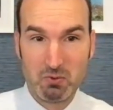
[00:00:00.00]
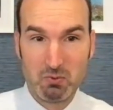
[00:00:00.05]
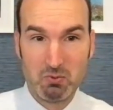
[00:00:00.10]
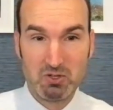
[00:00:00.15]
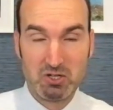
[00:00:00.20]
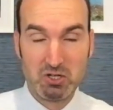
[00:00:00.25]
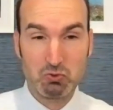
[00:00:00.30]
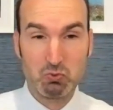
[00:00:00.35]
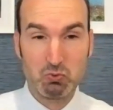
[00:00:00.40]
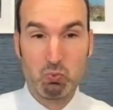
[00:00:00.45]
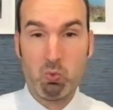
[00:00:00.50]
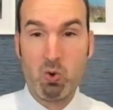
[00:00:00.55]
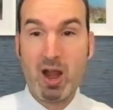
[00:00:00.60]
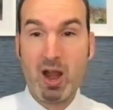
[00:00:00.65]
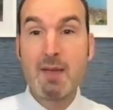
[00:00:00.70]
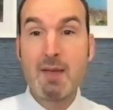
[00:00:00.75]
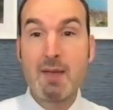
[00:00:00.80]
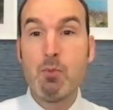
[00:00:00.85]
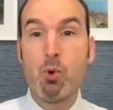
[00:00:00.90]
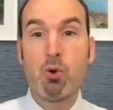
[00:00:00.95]
which is
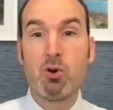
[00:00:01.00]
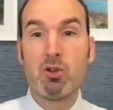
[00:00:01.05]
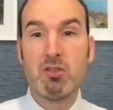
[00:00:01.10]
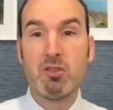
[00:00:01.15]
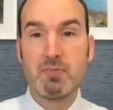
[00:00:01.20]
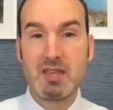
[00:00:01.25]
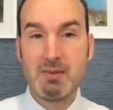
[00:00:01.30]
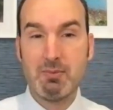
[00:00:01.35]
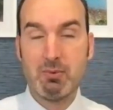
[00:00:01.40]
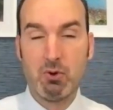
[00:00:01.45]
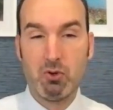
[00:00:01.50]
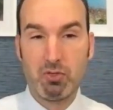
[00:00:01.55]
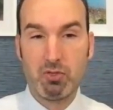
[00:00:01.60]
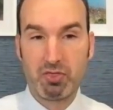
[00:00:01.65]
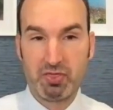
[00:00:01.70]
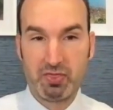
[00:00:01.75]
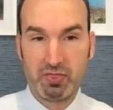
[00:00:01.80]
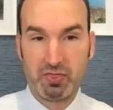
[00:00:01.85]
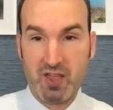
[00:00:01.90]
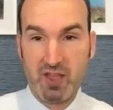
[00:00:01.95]
way more than people
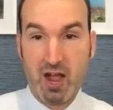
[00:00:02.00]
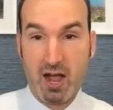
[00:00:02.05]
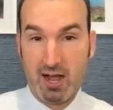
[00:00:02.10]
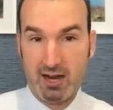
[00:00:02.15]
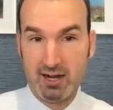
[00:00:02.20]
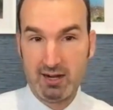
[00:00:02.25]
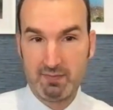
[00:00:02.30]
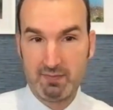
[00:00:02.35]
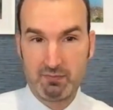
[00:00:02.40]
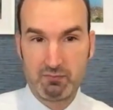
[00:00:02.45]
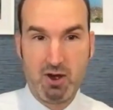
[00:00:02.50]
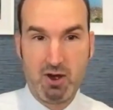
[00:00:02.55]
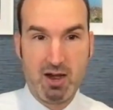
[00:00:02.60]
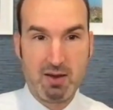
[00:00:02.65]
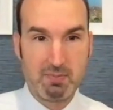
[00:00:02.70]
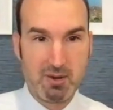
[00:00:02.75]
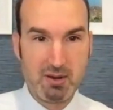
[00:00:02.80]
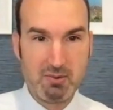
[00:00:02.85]
thought, right?